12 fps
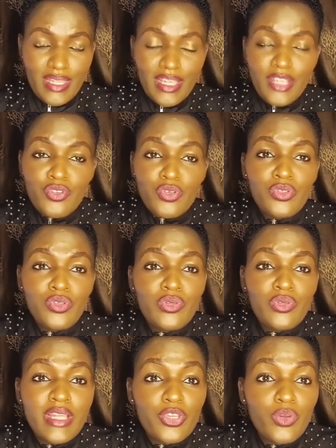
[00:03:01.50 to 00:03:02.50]
It will
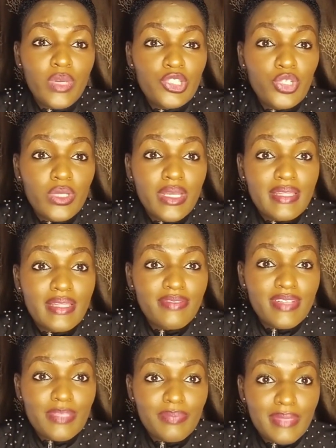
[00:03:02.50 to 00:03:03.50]
look like you are joking in the
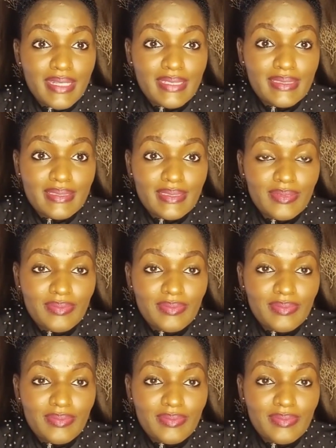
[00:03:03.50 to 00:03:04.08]
first place."